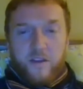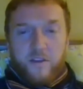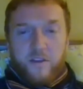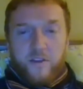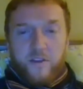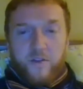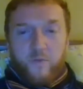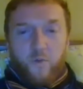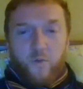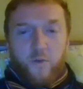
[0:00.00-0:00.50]

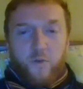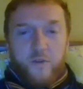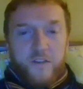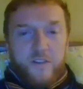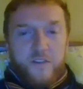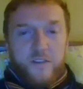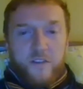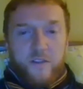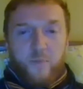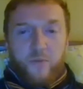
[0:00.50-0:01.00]
She walks
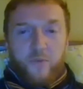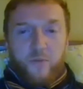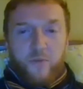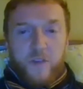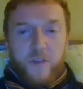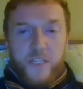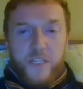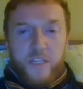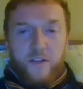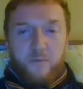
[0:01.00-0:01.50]
into the
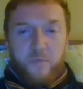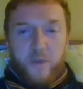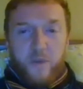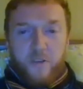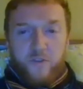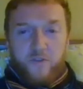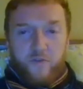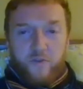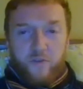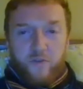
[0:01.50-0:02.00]
Parisian
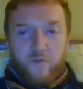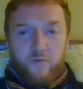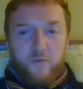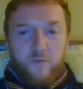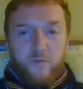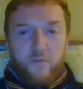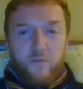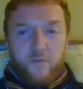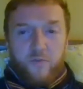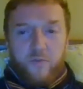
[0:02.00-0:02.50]
bedroom,
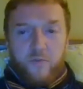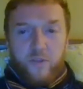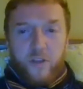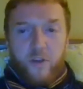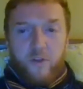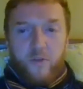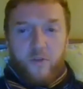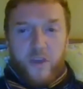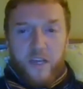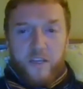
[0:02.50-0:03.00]

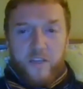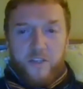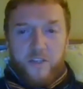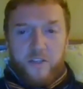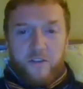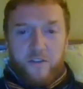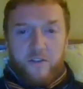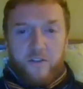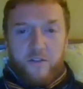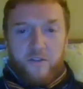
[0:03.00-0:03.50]

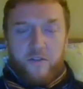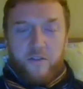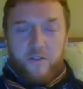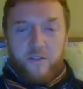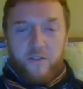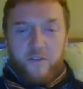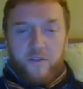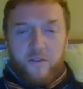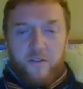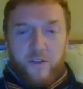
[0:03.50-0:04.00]
location,
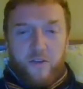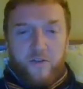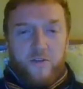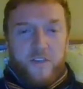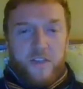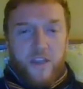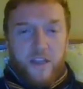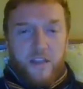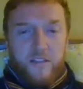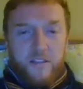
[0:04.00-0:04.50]
no
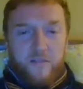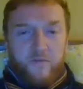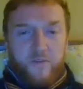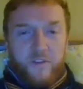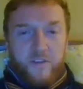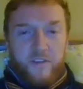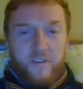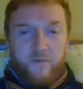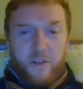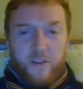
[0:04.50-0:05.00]
sets
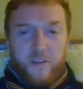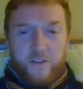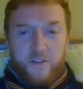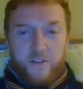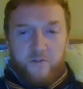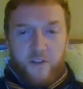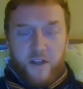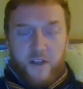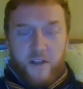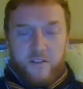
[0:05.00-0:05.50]
for these French
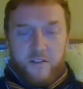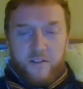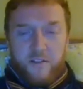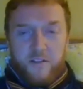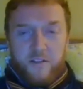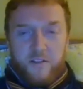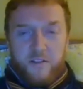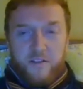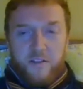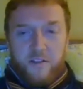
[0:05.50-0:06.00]

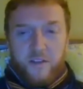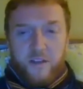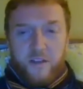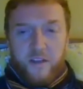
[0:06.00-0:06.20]
directors,